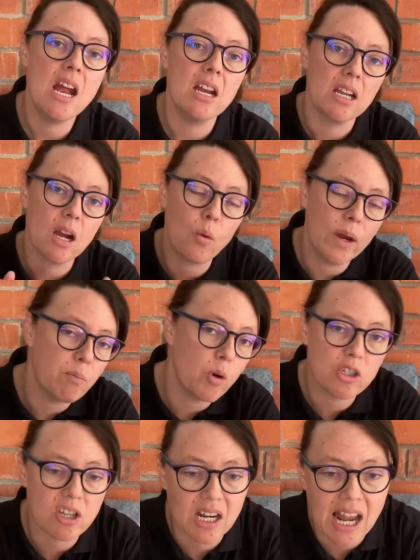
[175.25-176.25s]
Now,
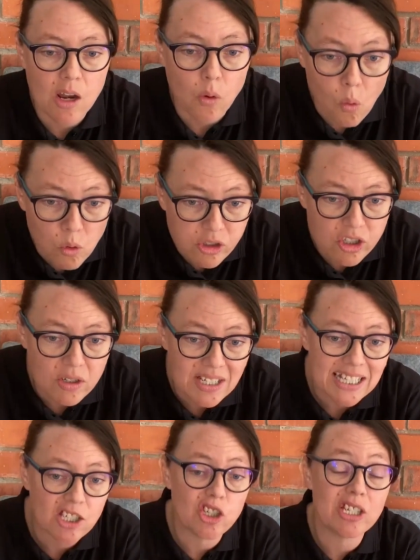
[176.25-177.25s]
QuickBooks Online also
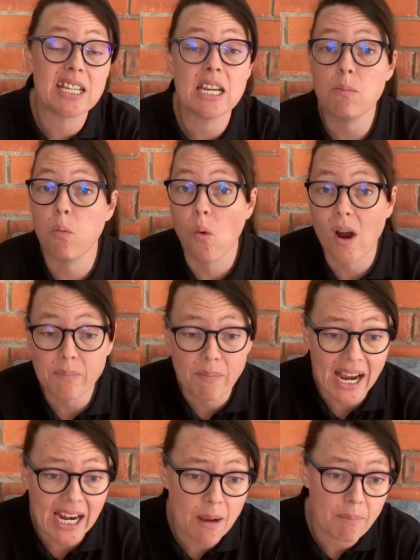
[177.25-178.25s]
doesn't just keep one
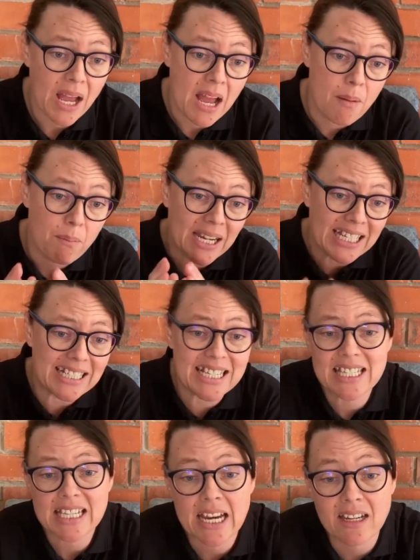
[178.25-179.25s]
backup, but
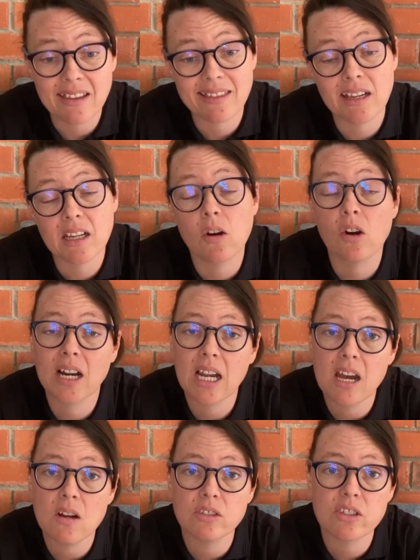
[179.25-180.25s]
instead there are
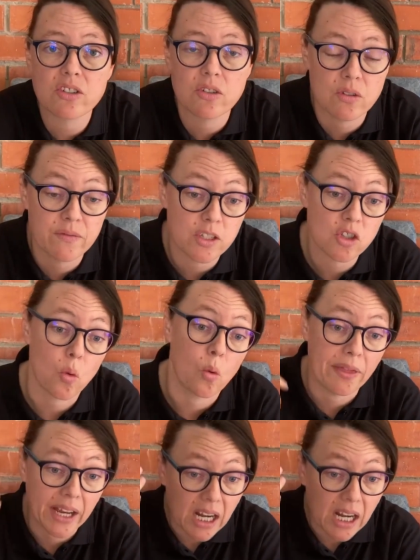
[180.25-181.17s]
cloud servers, or the